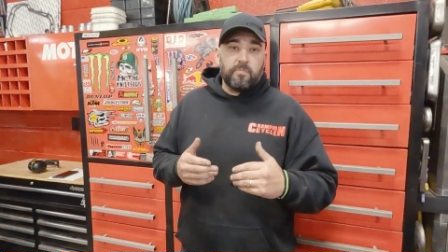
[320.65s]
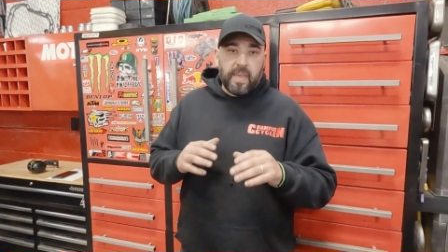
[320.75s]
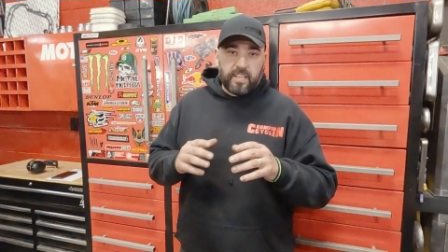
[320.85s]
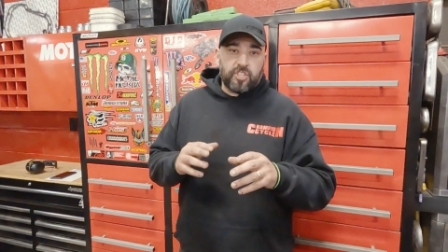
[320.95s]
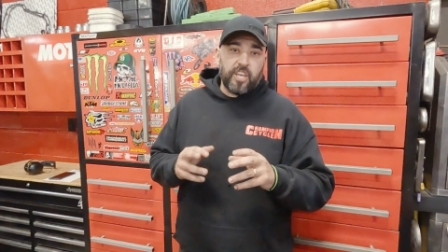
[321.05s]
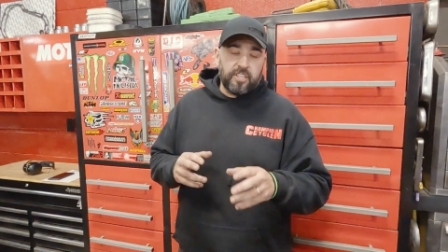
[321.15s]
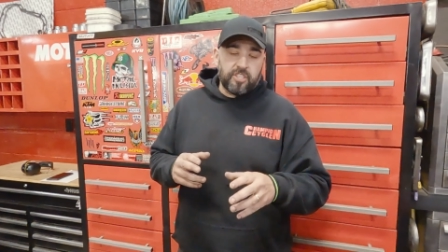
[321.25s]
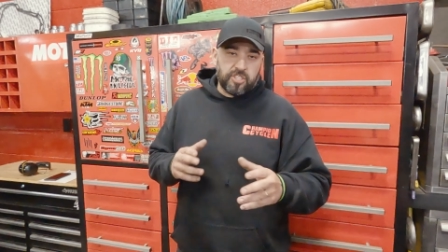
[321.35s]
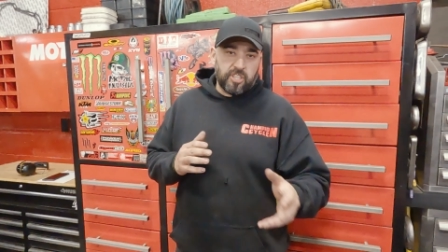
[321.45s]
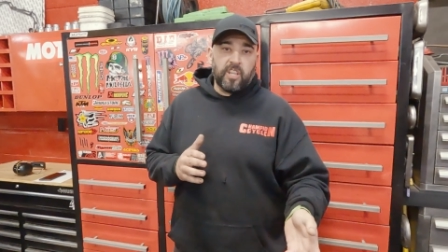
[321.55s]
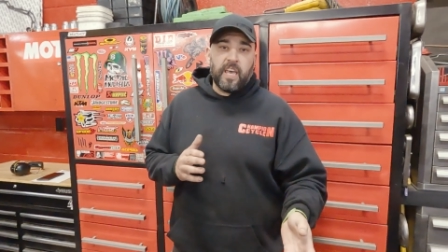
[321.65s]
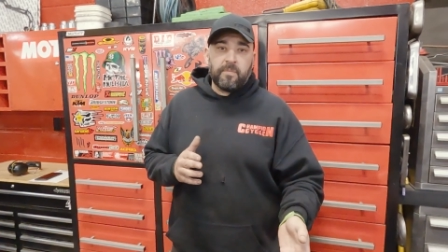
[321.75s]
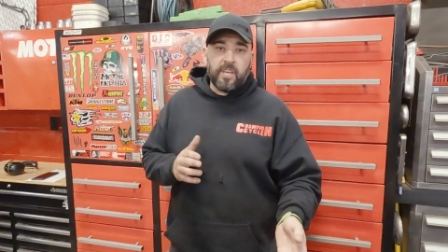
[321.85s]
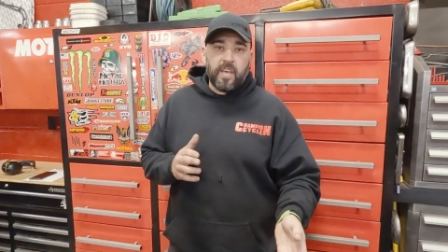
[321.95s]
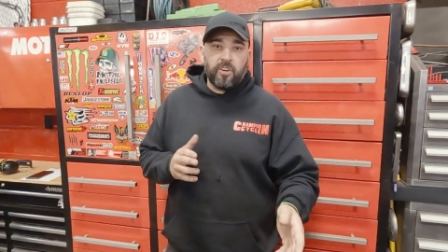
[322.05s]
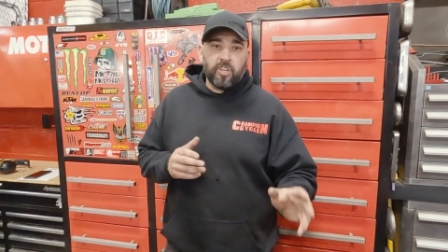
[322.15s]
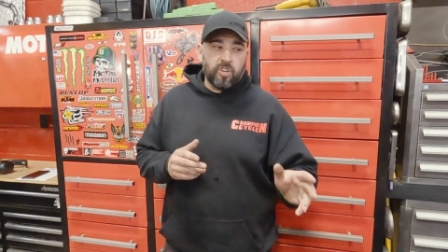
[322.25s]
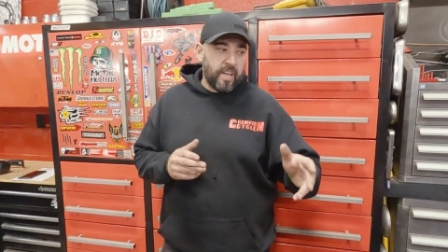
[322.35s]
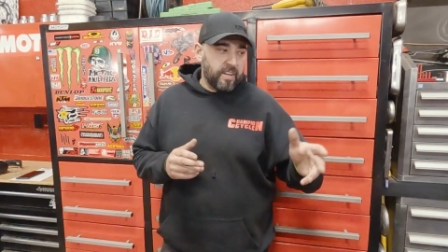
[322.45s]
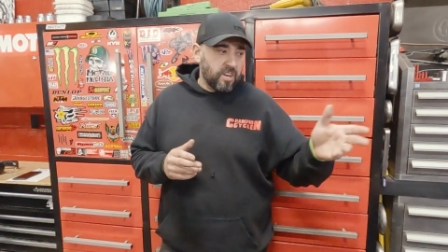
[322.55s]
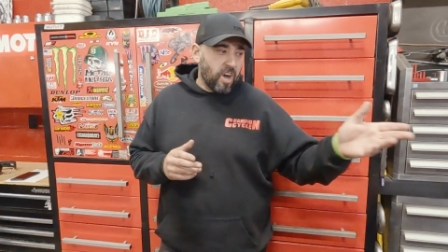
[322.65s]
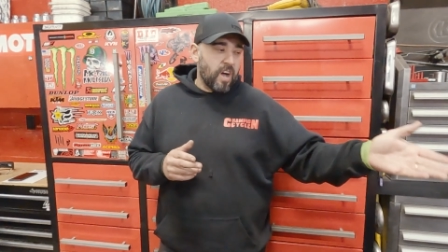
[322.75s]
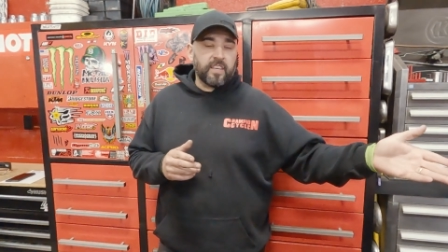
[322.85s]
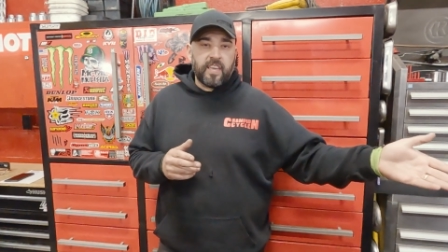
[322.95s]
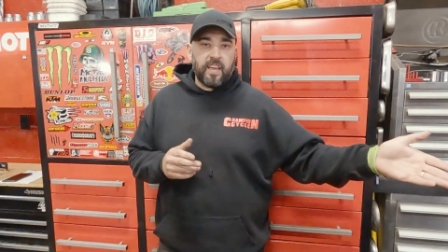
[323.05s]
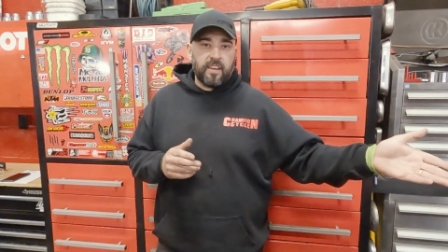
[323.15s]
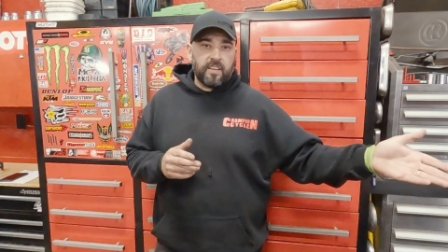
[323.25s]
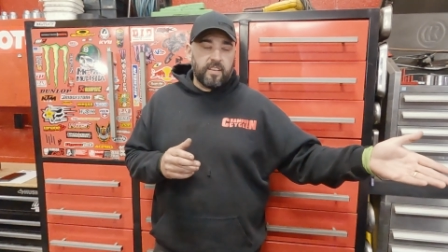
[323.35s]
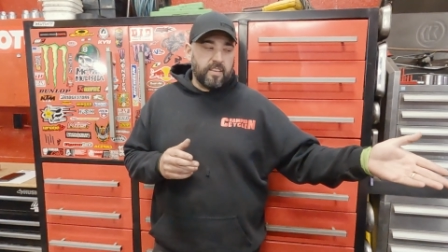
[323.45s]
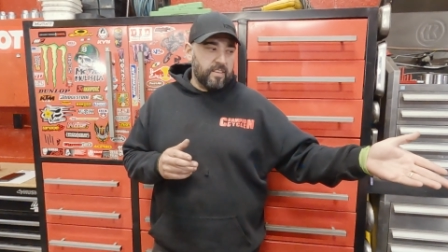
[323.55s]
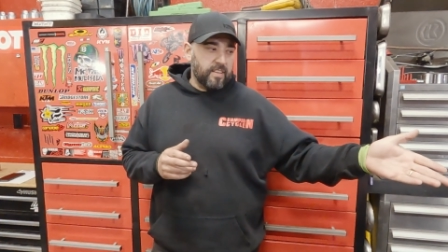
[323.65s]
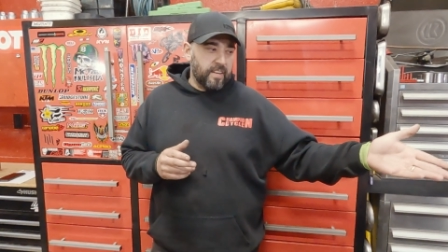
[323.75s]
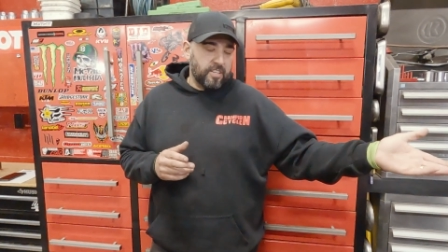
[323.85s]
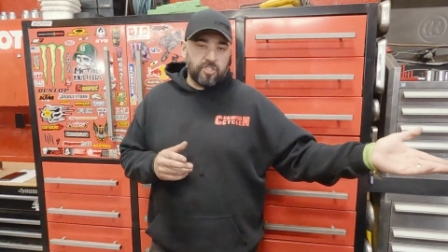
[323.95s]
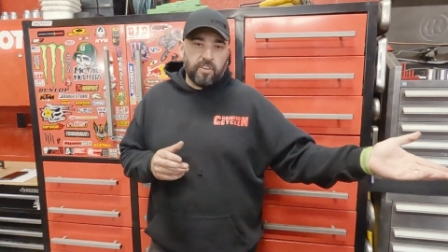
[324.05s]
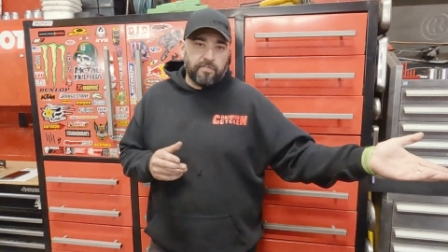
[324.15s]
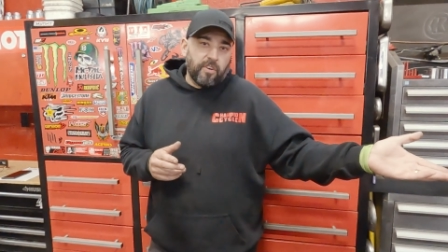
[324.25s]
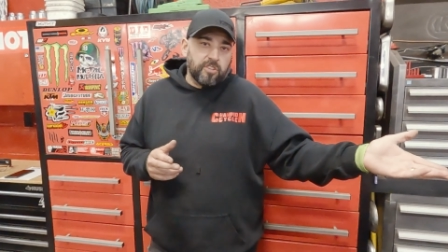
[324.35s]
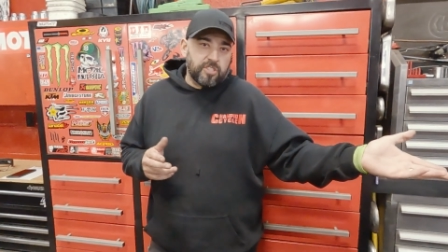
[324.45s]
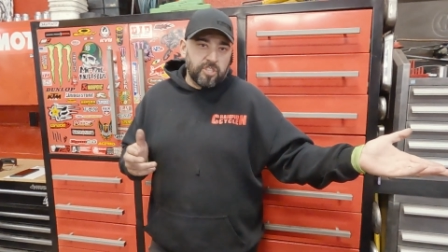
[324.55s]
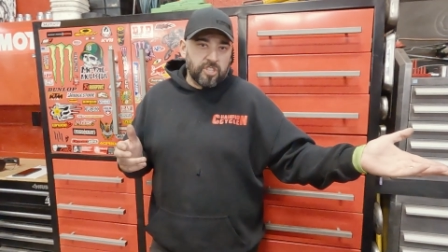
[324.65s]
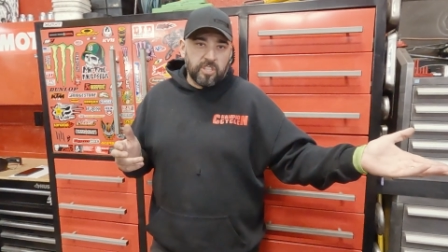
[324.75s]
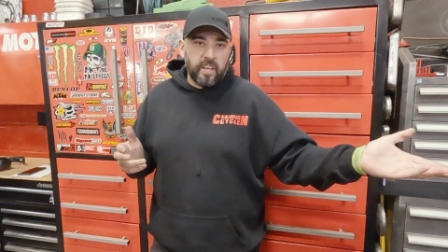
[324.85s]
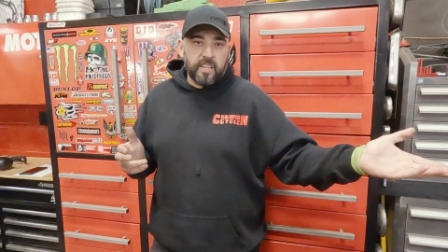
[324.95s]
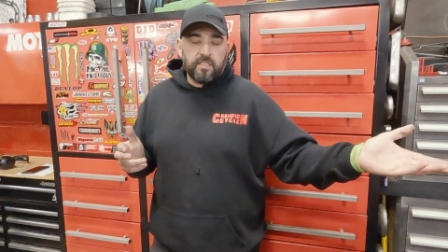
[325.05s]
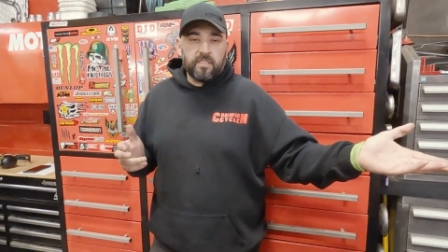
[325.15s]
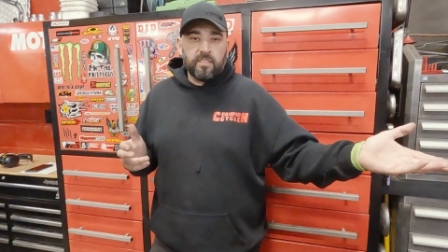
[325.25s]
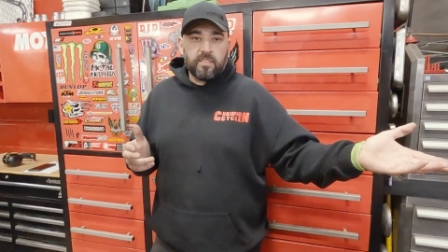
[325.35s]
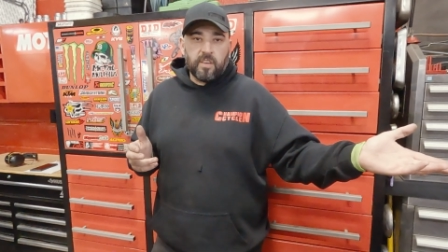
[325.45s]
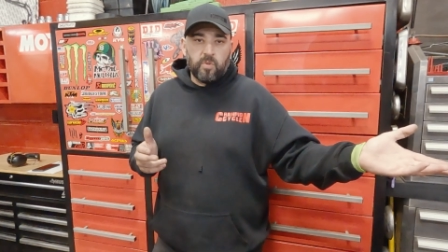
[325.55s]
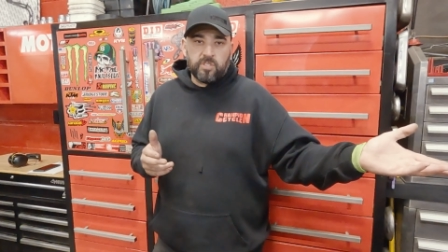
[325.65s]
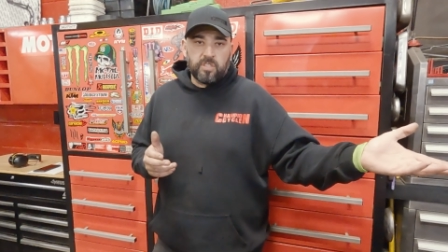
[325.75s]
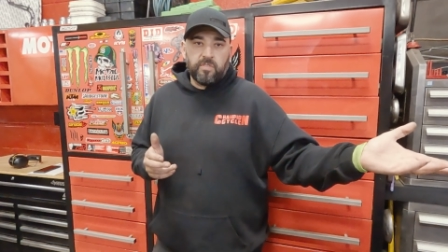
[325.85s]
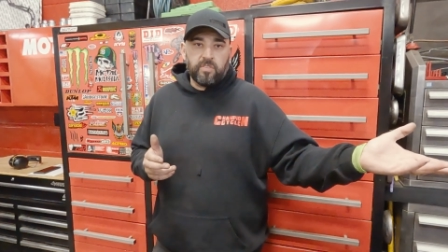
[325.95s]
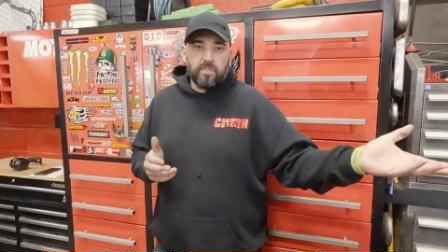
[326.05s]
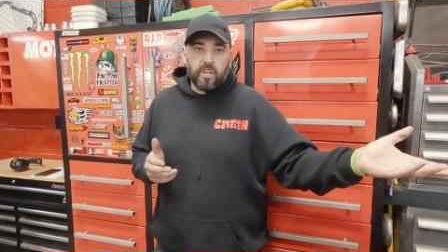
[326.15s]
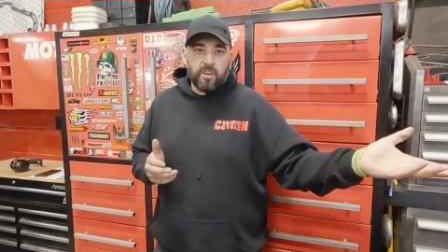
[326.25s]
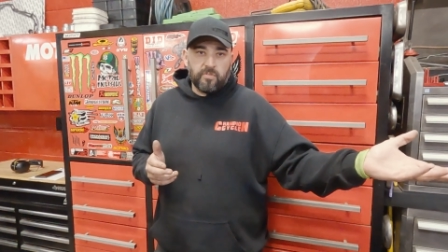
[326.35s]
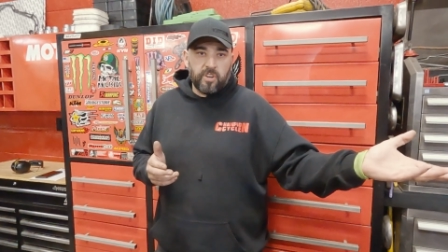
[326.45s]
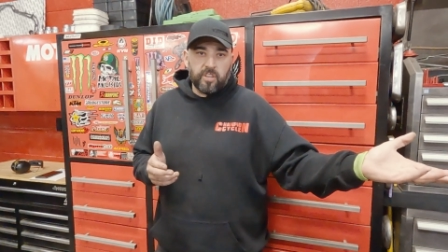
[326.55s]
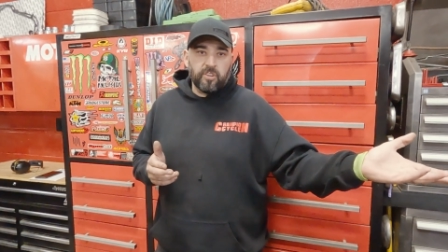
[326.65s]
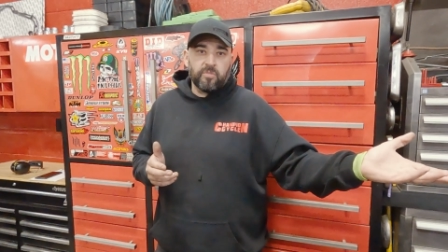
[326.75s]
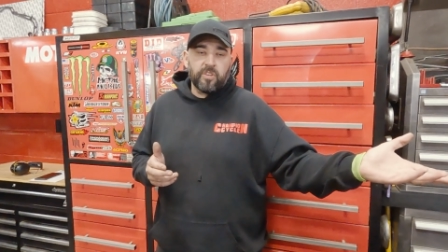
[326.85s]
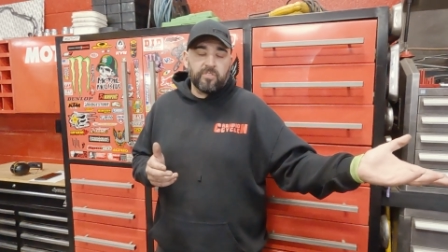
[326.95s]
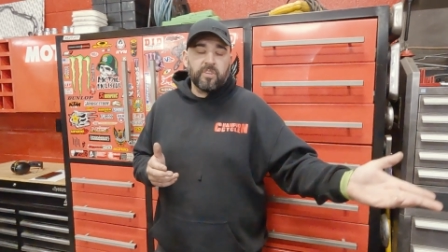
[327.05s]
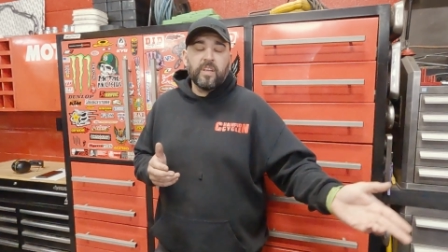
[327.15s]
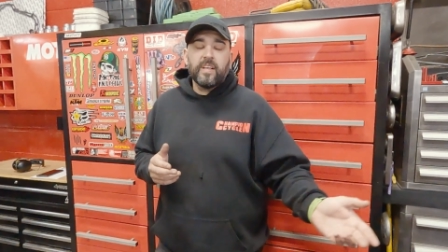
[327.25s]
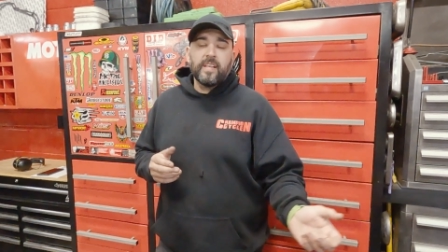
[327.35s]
make changes to the Lambda area and not get a false engine light that wasn't even there for any good reason.